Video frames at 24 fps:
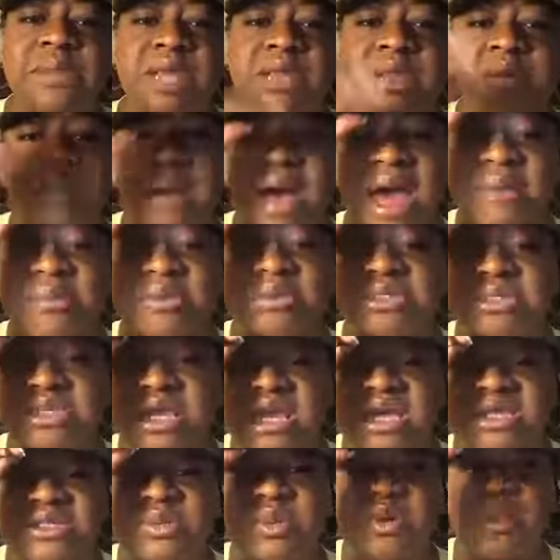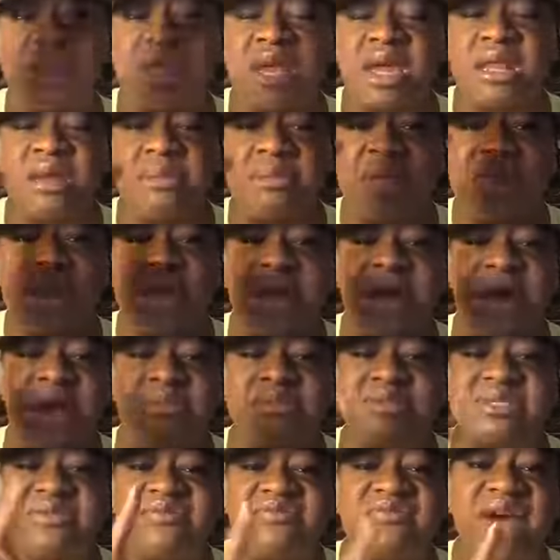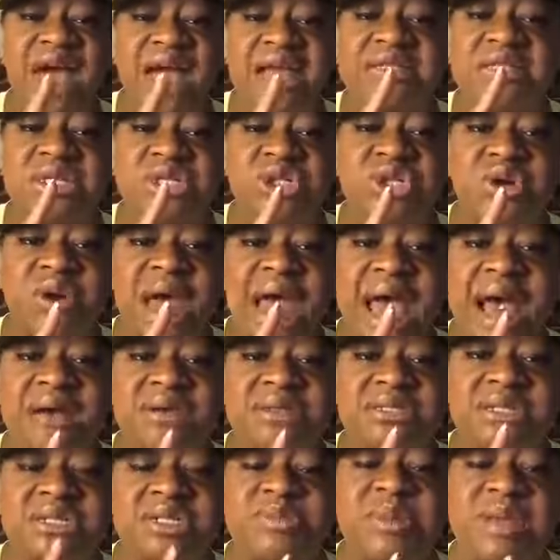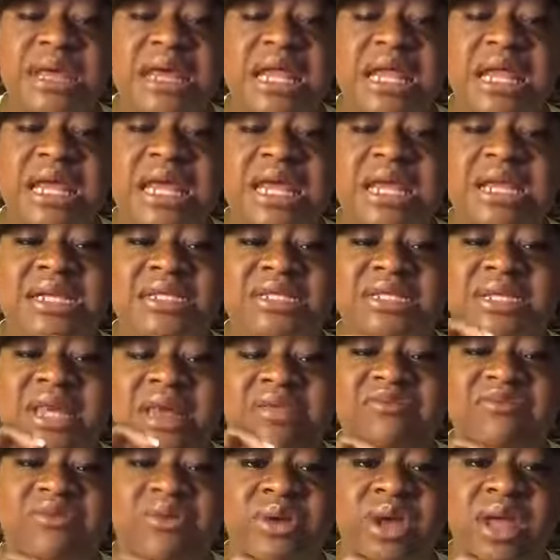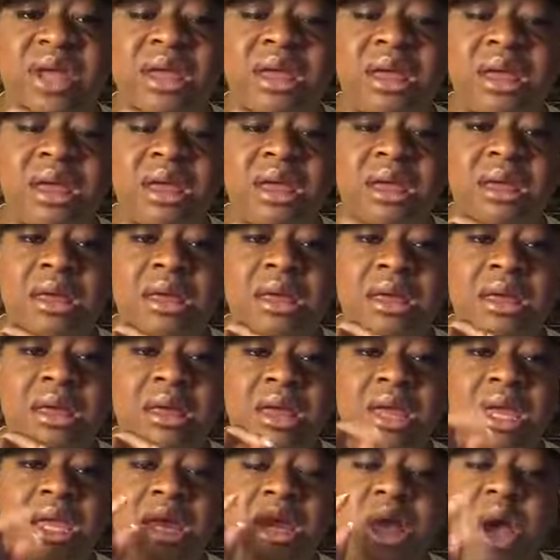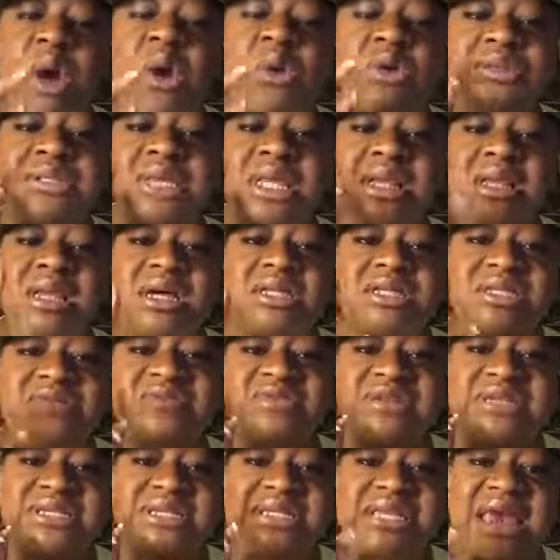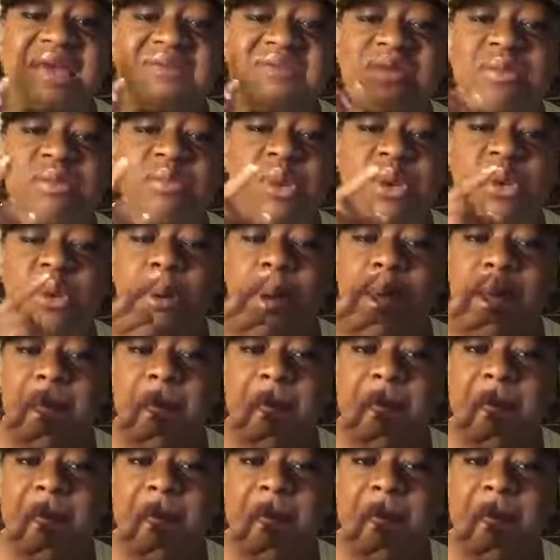The Bible says when the enemy comes and finds that your house has been clean and set free, he goes and looks for seven more